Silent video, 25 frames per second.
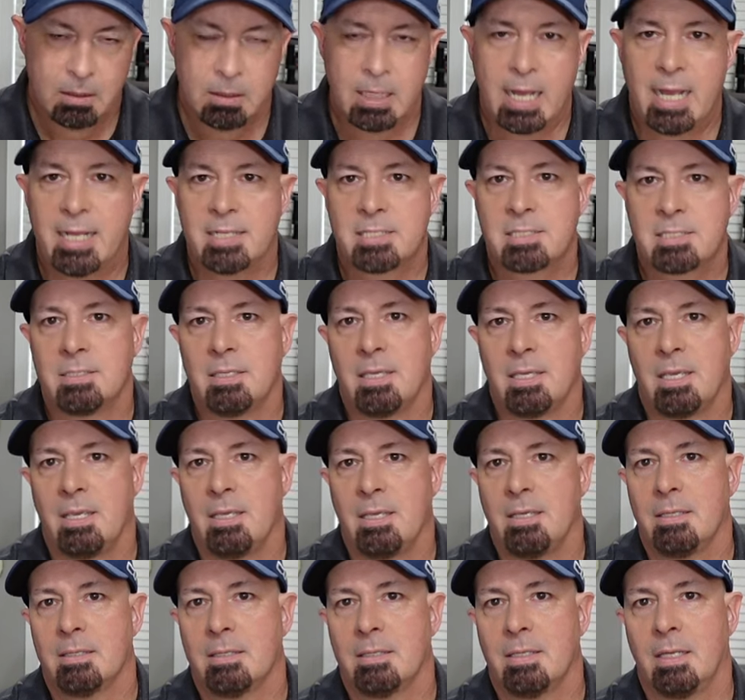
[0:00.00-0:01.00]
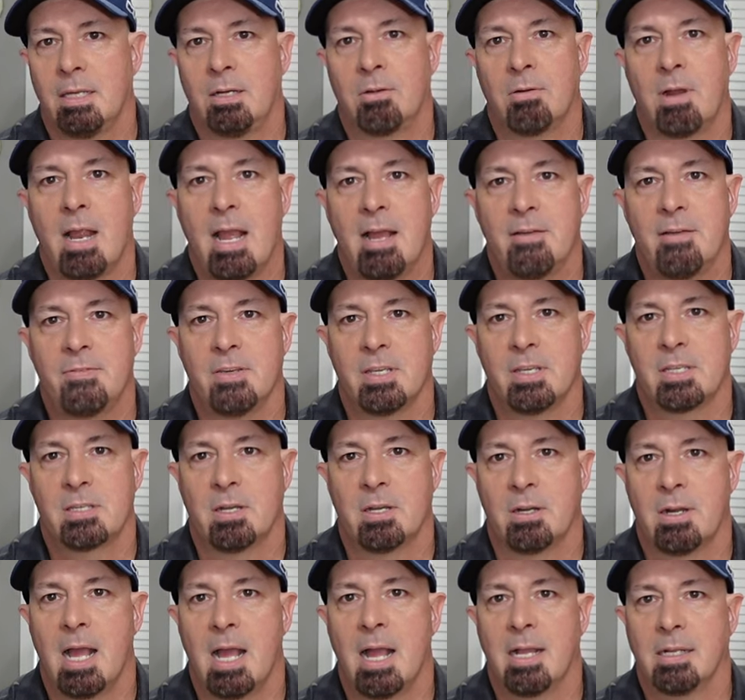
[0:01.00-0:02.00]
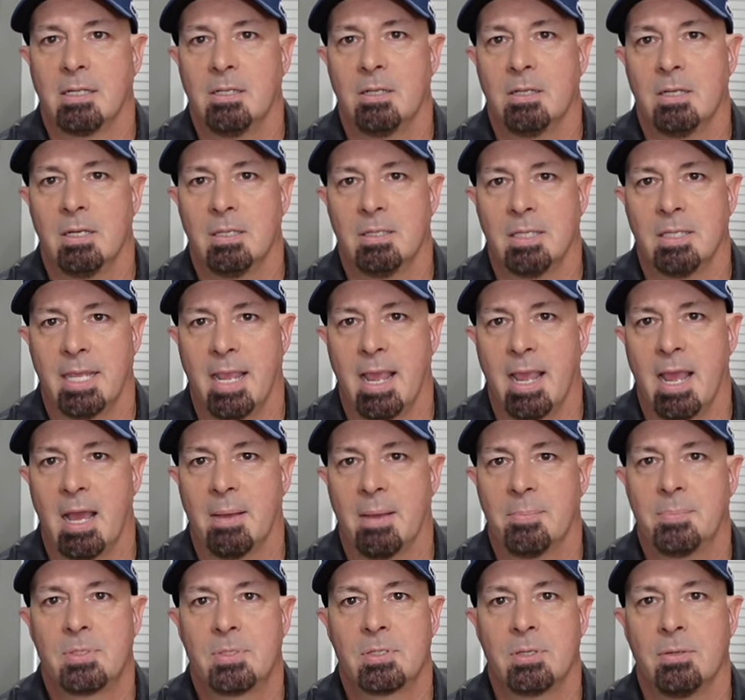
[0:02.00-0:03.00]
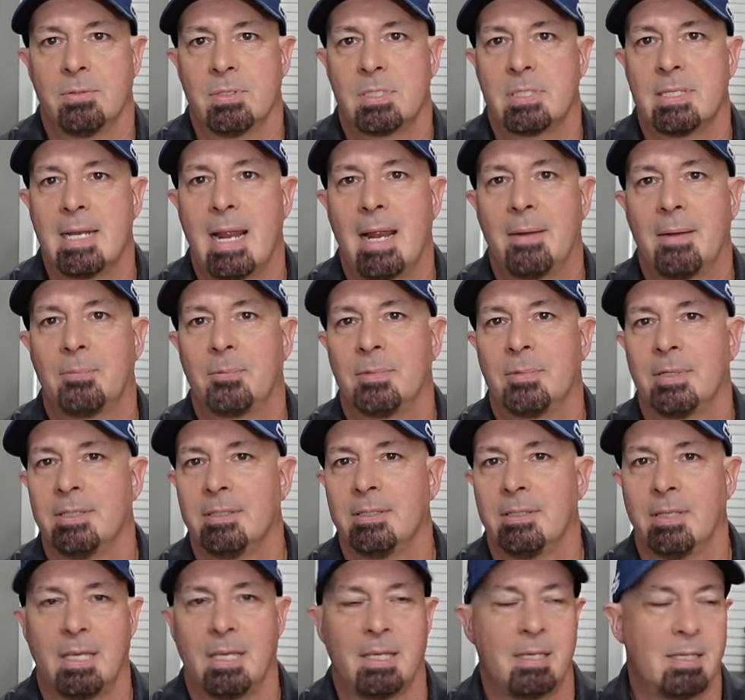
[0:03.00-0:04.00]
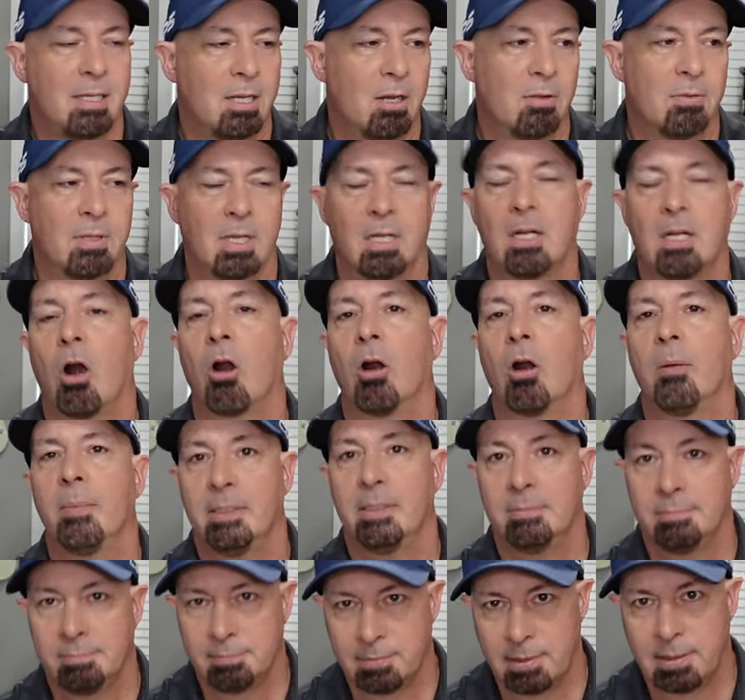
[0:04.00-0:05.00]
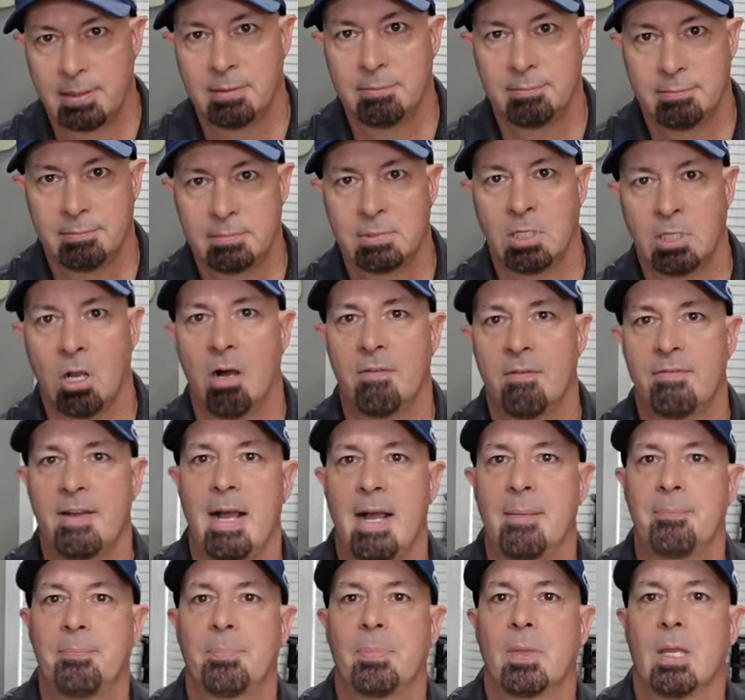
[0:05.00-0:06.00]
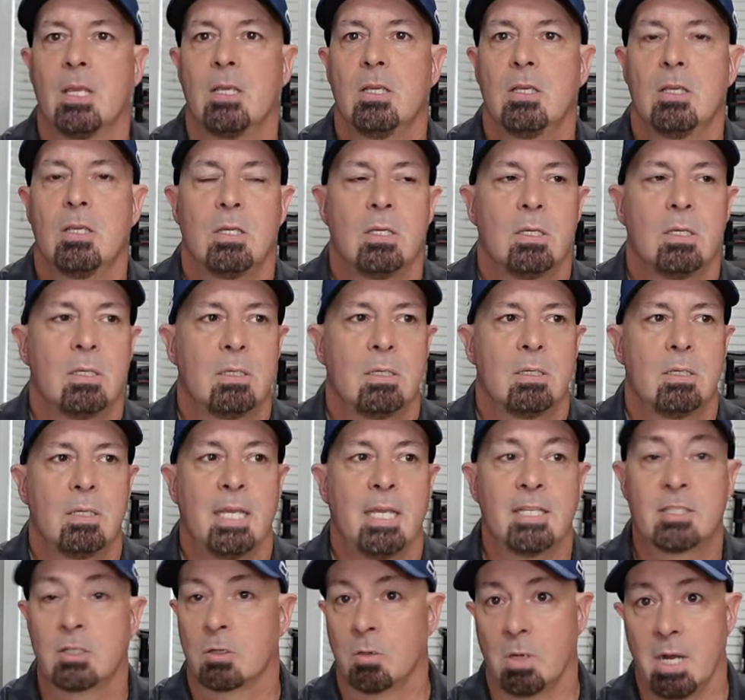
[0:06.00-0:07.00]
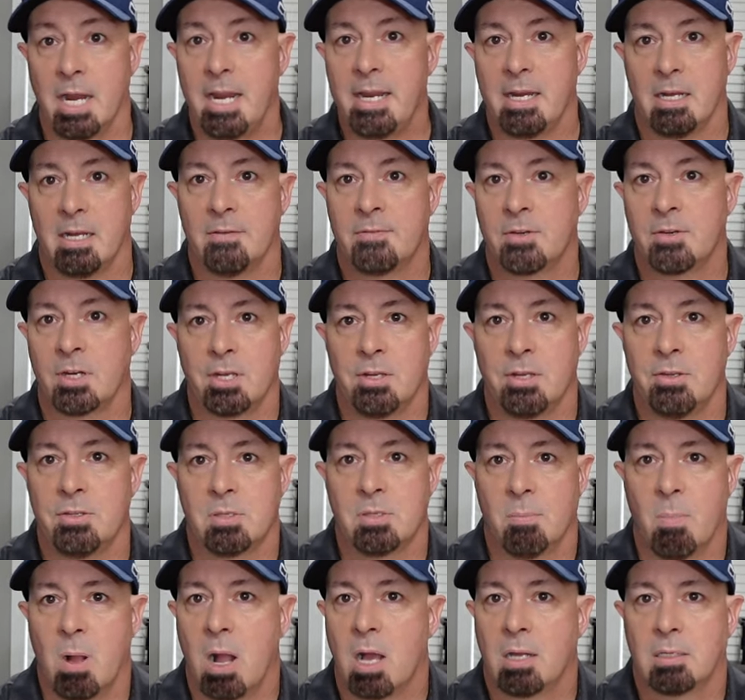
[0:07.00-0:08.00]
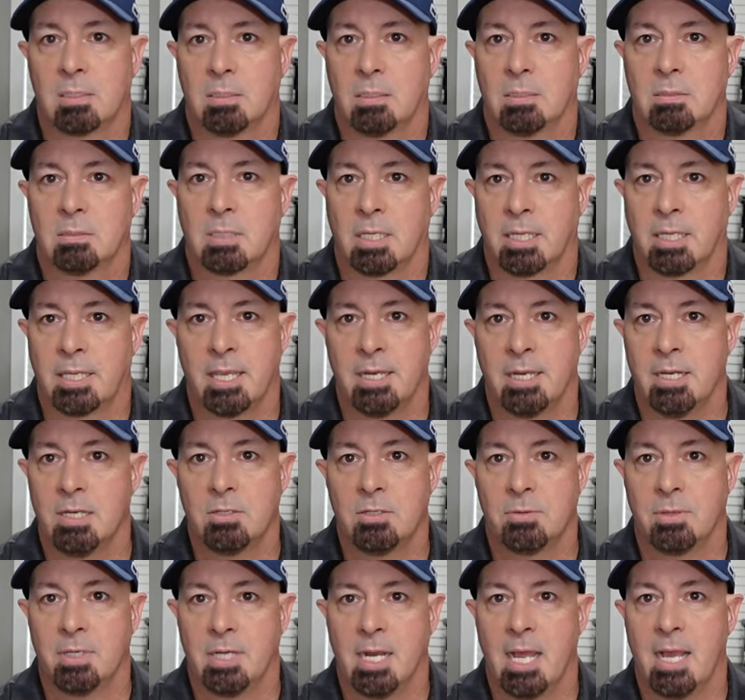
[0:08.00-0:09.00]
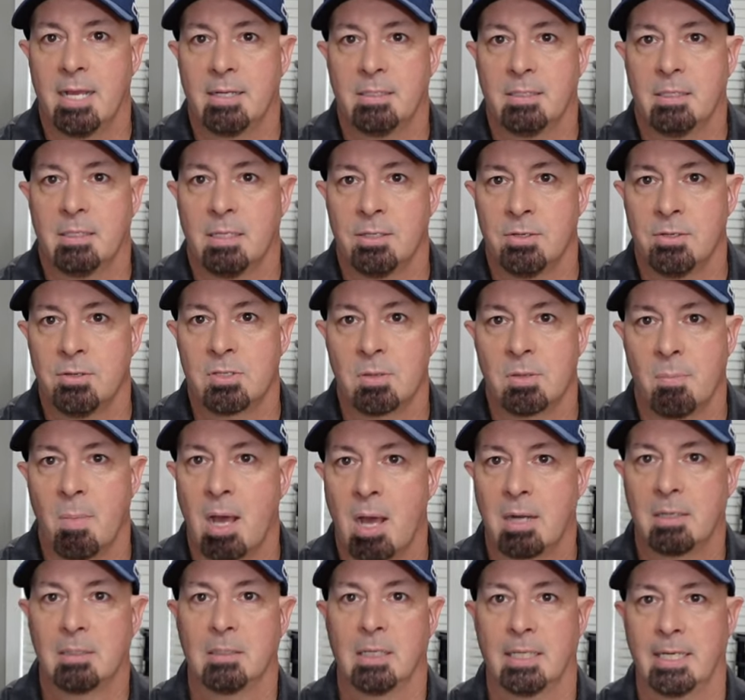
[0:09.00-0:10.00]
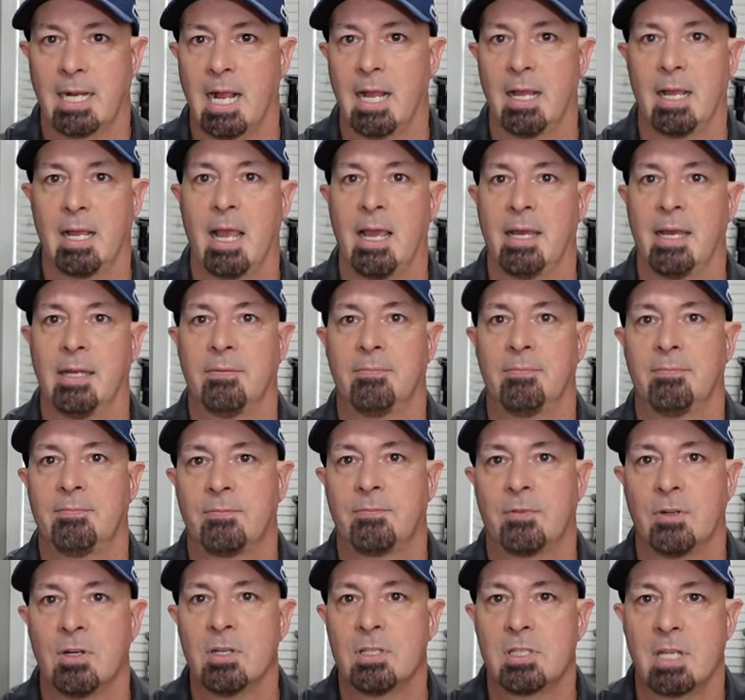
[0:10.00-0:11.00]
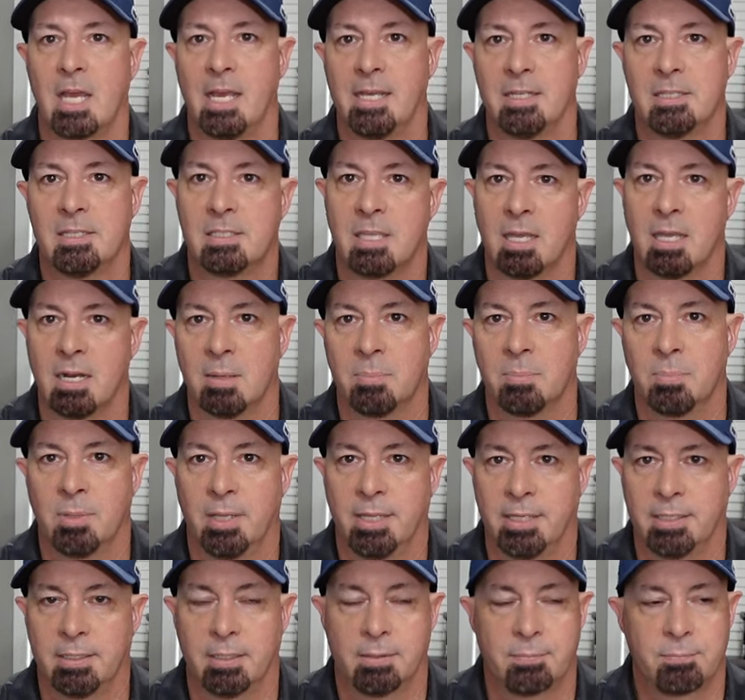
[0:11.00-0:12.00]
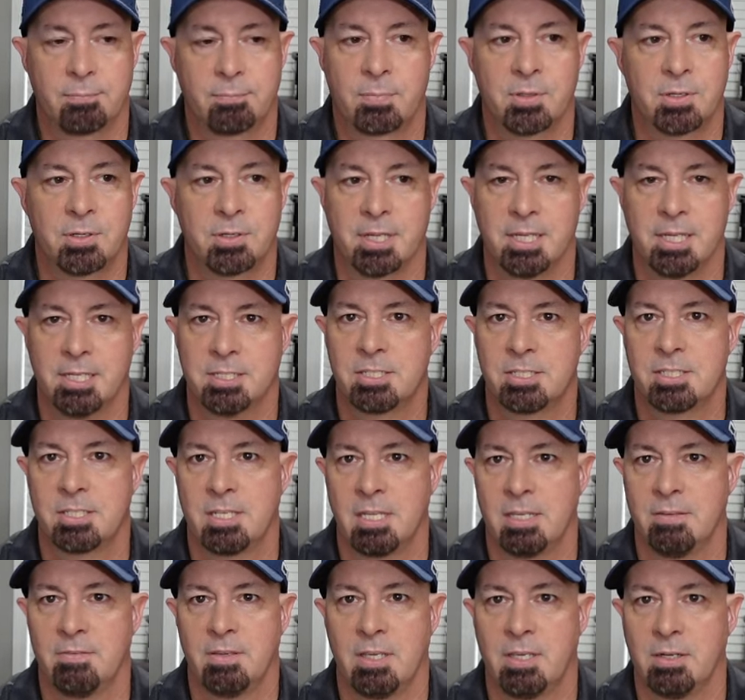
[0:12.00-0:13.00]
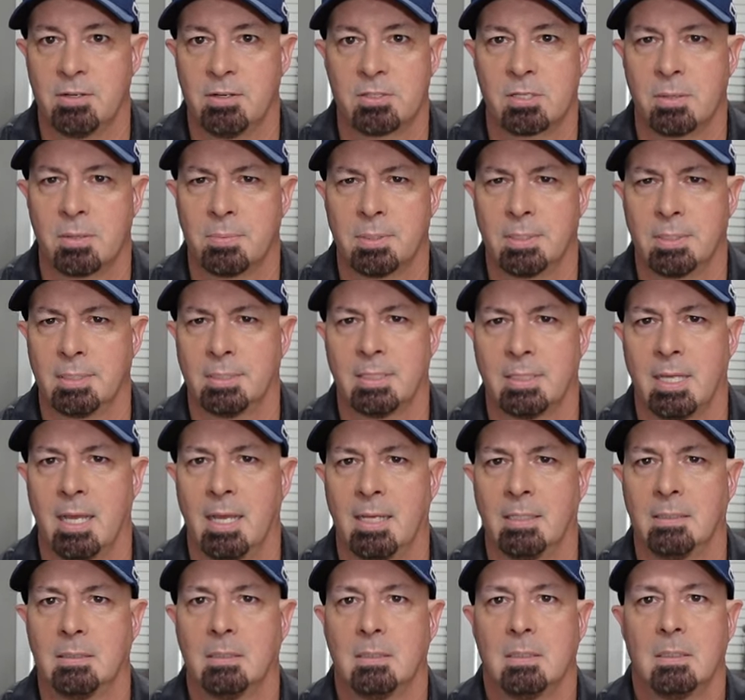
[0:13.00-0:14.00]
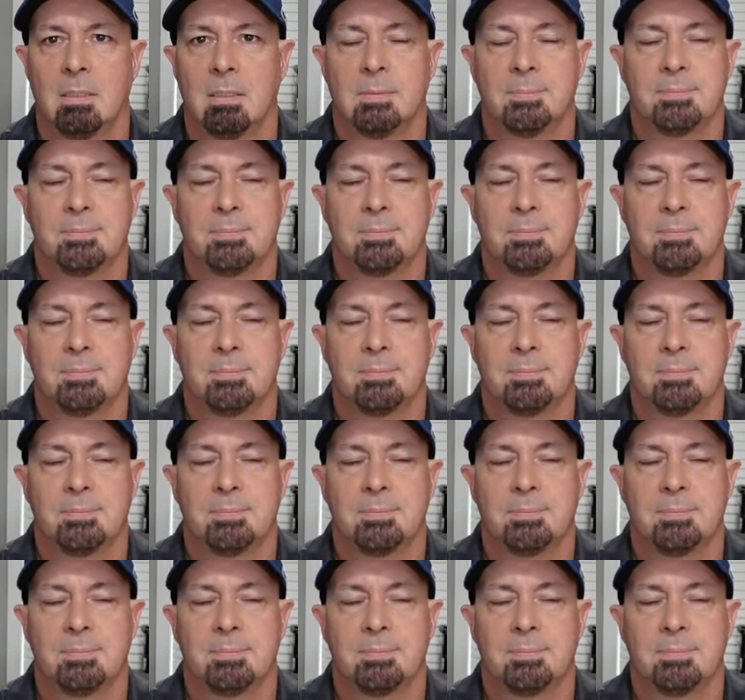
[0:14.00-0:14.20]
Lastly, the graphics are not good in the app. So it's not really, you know, the Garmin golf app. It's great if you can use a monitor, like hit into a net and use a monitor. Like I, at first I had set up like a 30-inch TV or something like that,